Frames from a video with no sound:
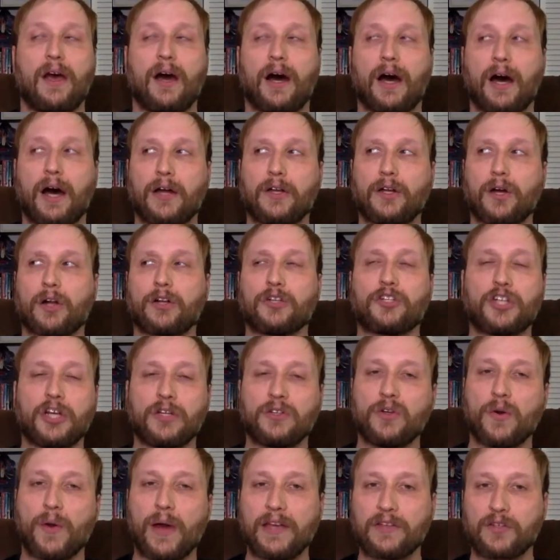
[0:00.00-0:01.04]
Uh,
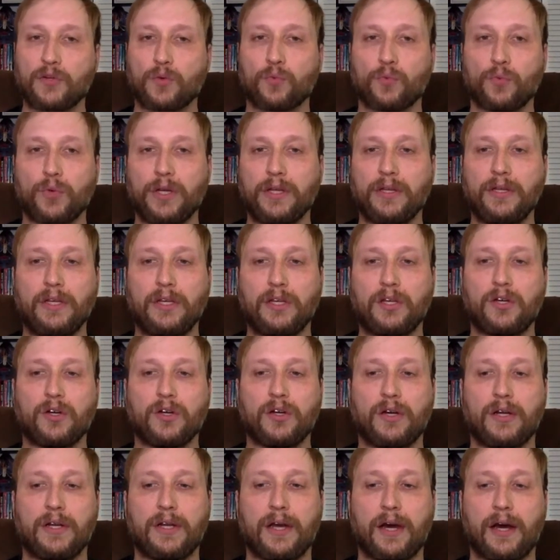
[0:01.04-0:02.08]
Argento has a really
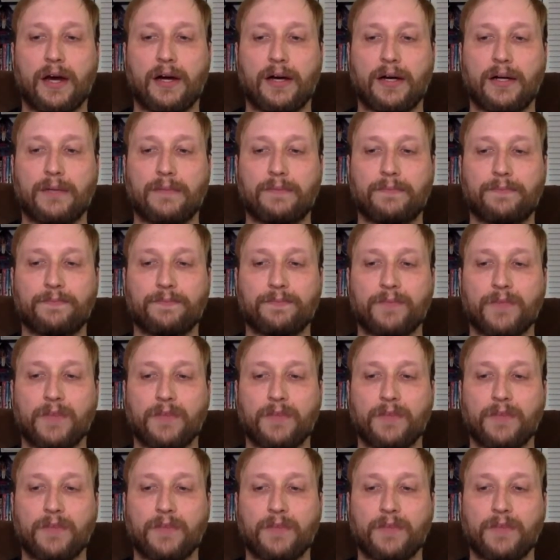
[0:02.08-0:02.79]
good um,